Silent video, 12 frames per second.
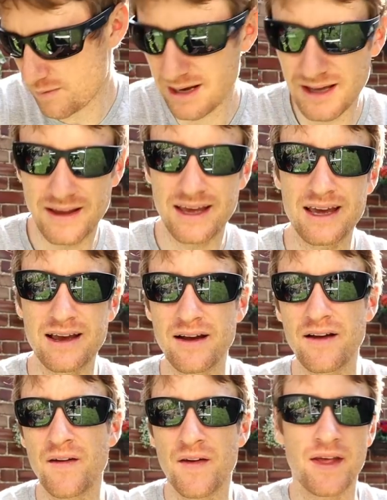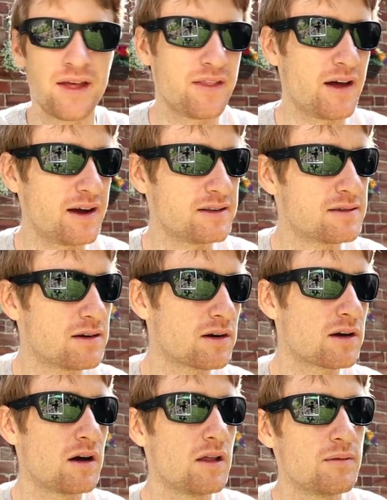of my gear that I
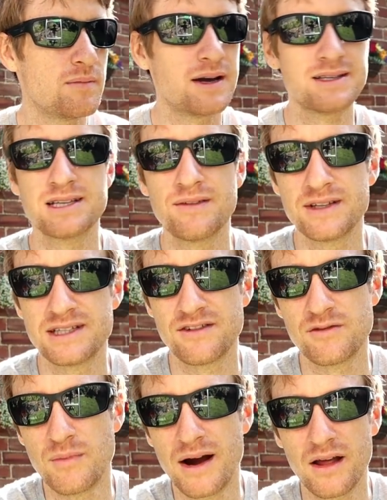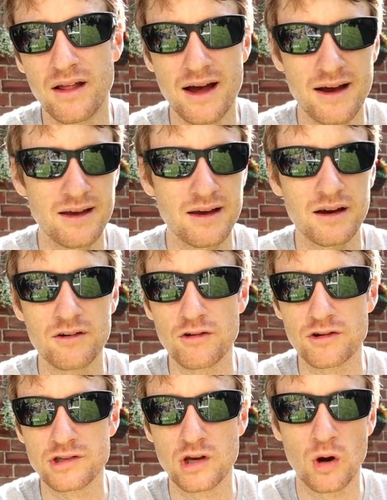took on my 77 mile hike
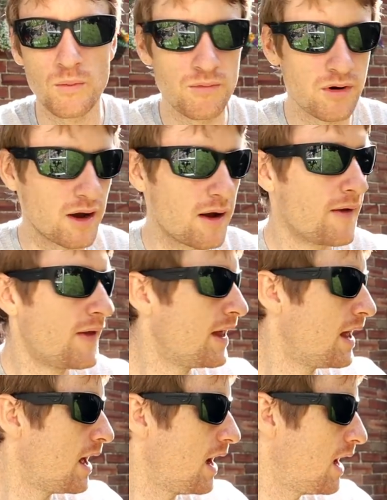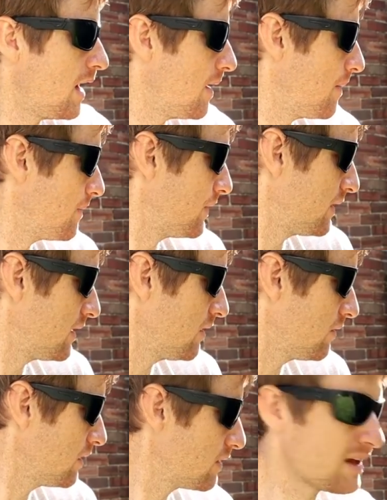across Cumbria. The
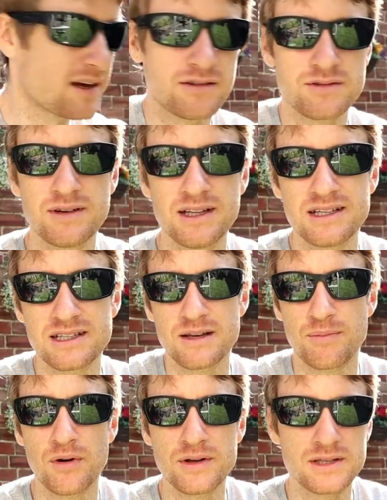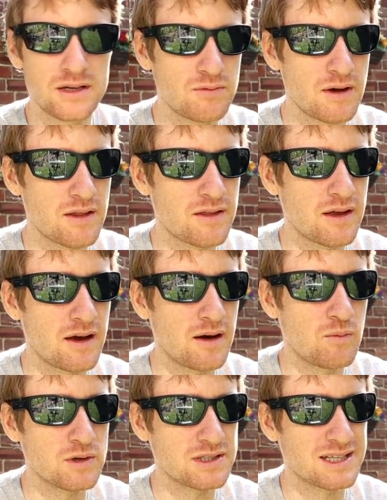only thing I was really disappointed with
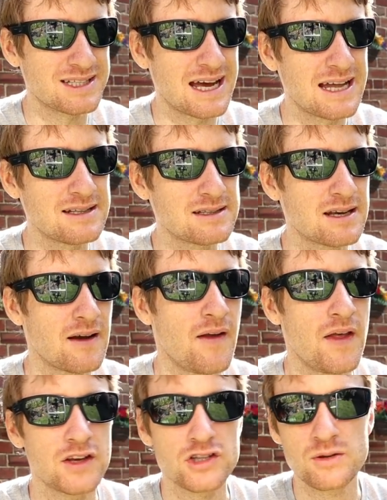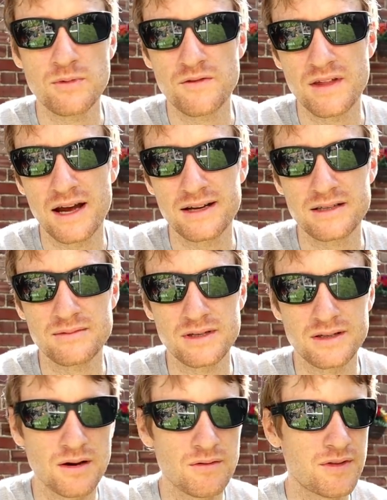was the tent. Some of the items
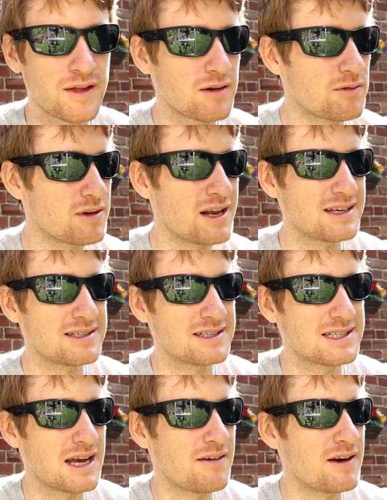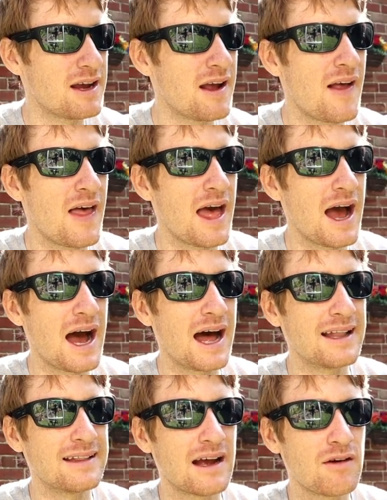I don't think were necessary,
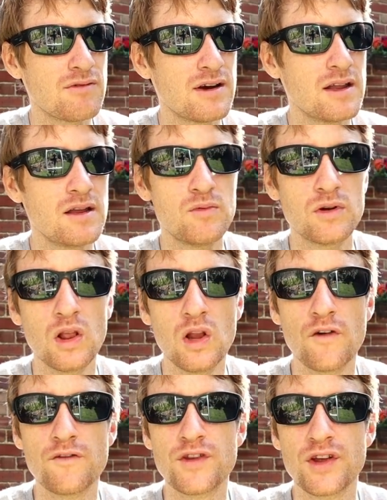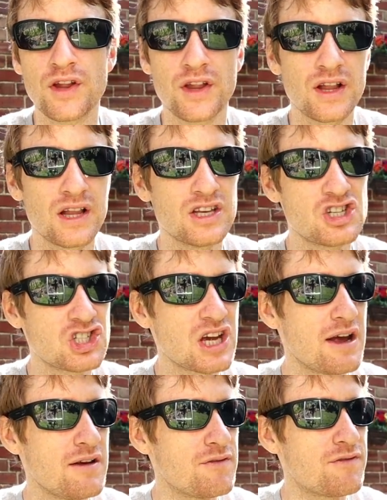and I really would love to
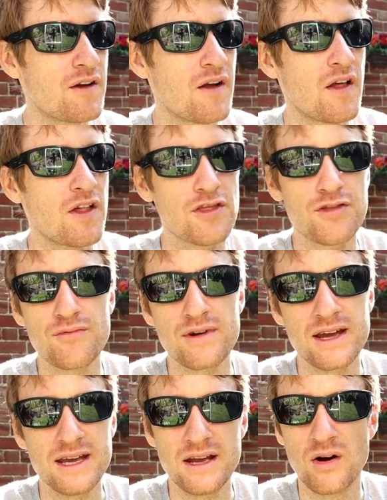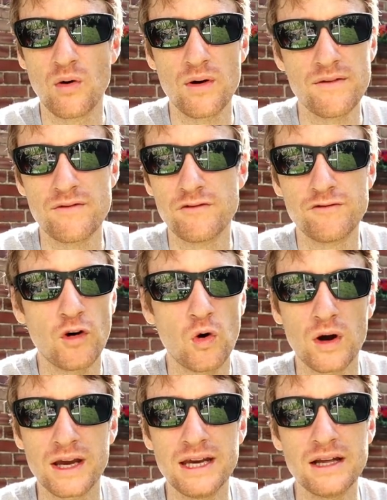shave 3 or even
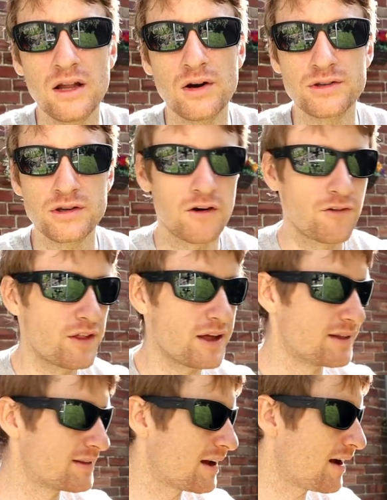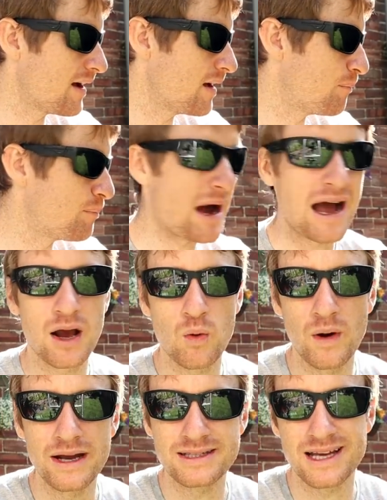4 kilos off the entire pack
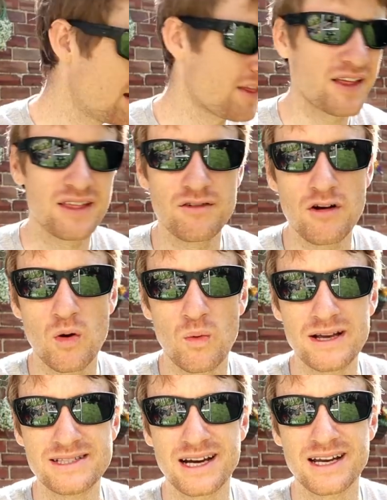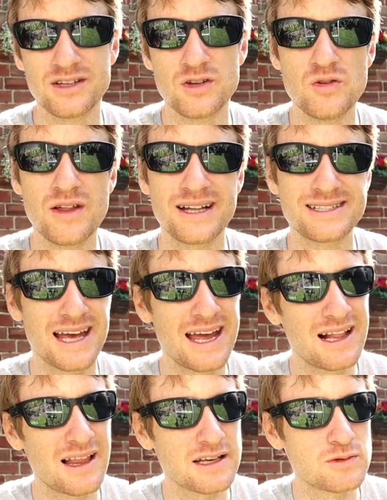weight. And I think there are ways I can do that,
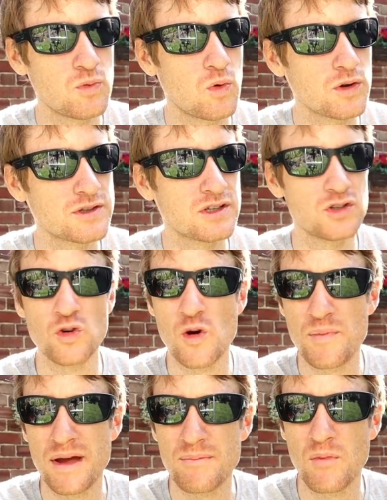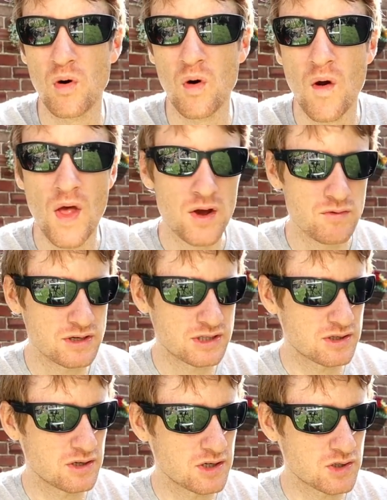take less water, do a bit more
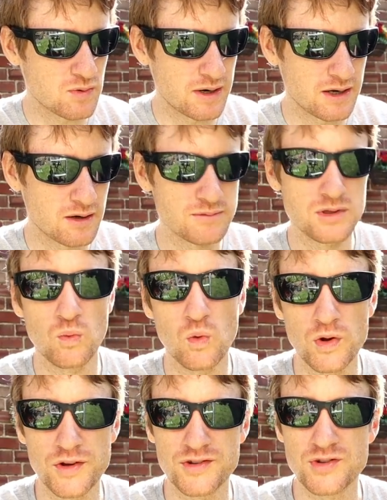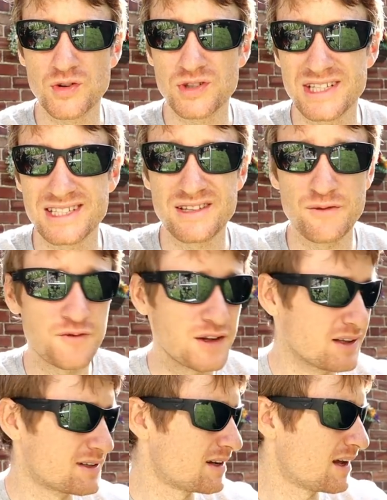research when it comes to water sources to
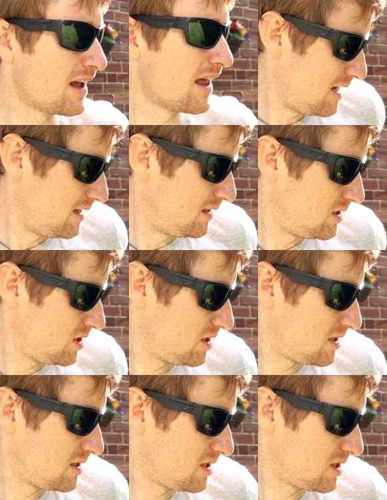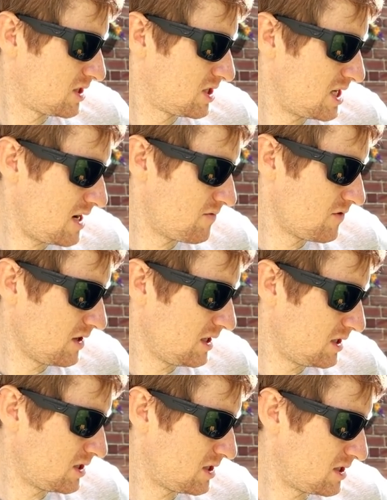filter, and just
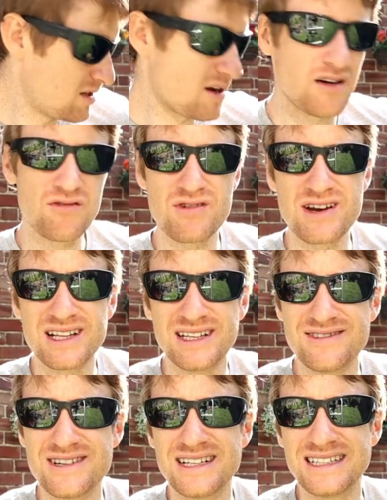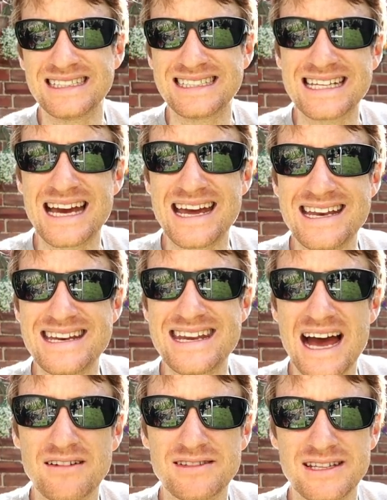generally just start really, really getting
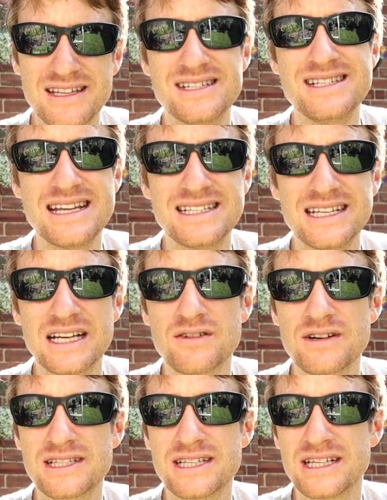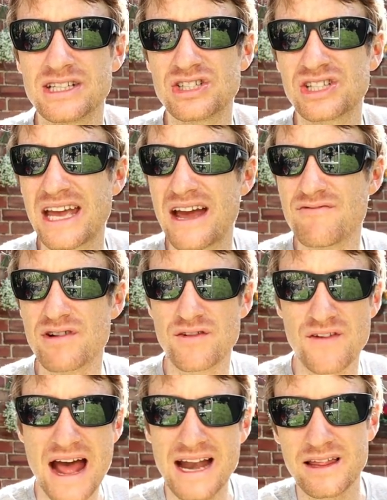down to the nitty gritty and just getting rid
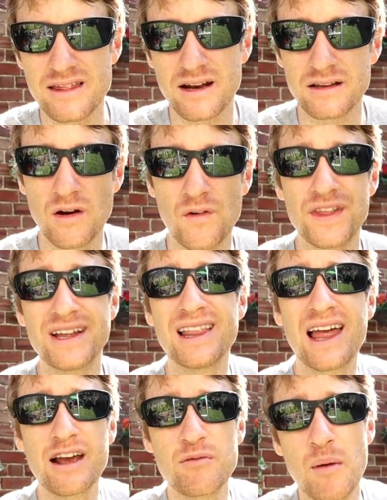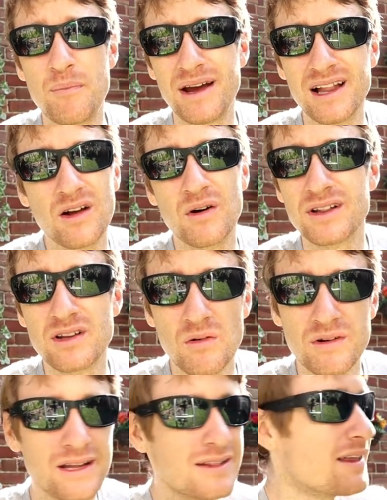of anything I don't need, like my pillow, I
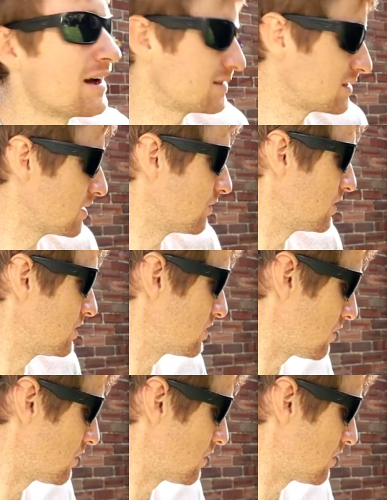don't need that, so on and